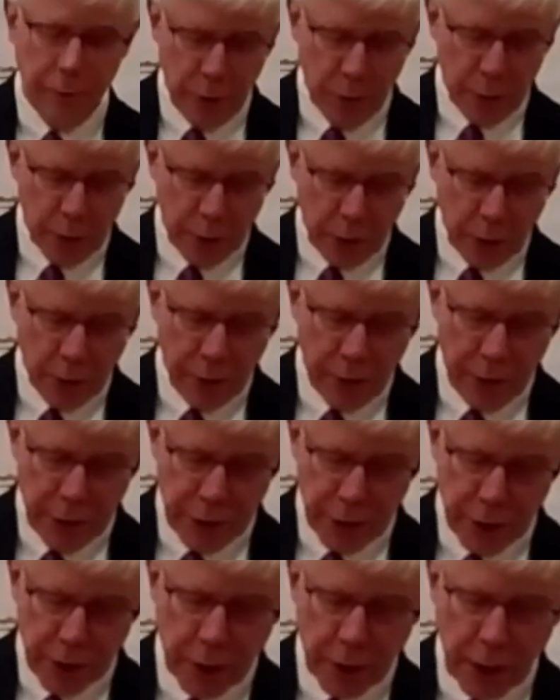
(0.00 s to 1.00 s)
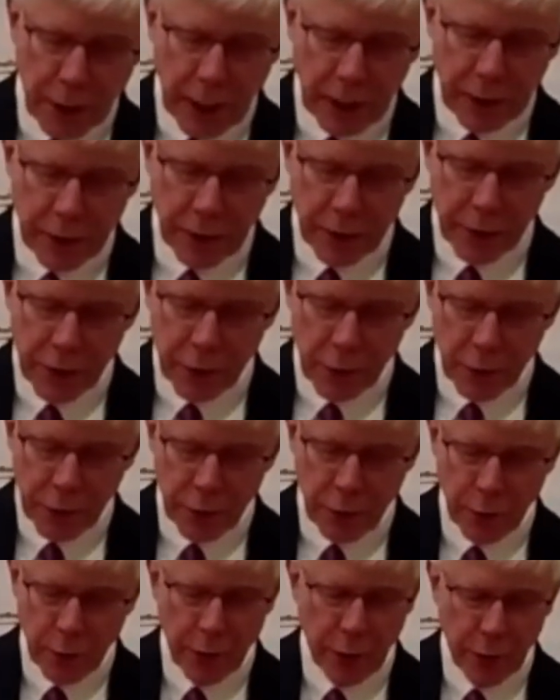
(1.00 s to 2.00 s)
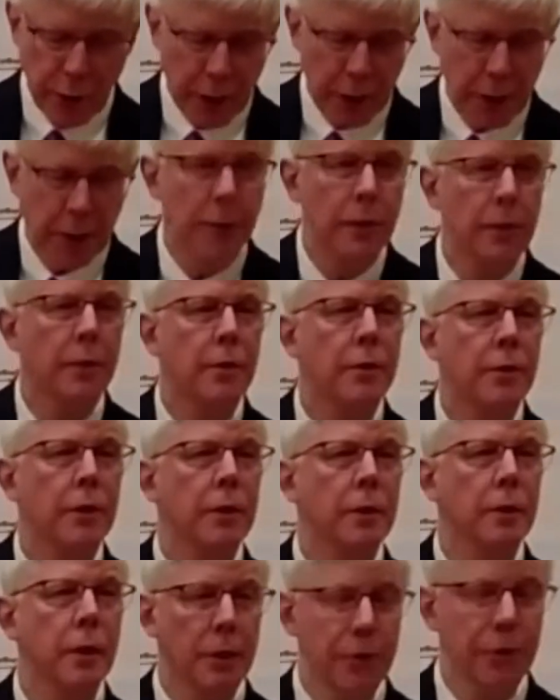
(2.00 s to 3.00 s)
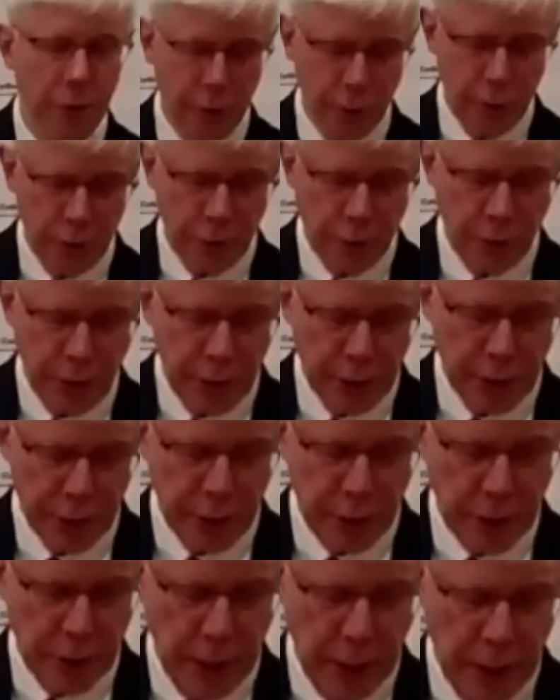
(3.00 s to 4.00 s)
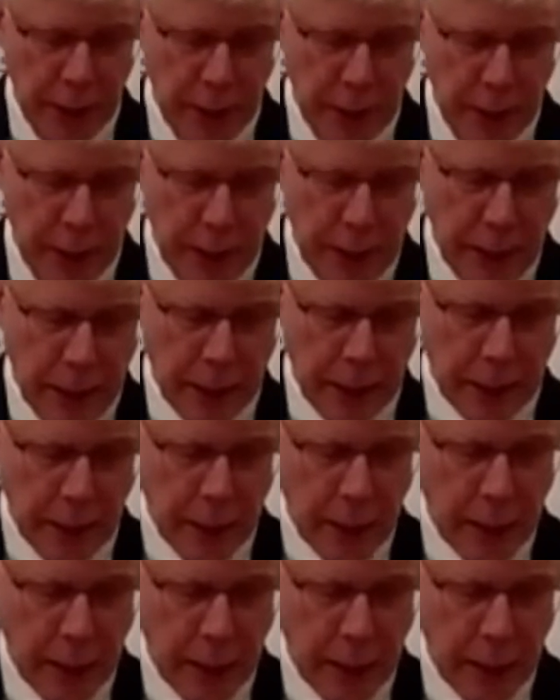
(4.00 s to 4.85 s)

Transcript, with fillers: biblical vision, Catholic social thought, theological tradition, and a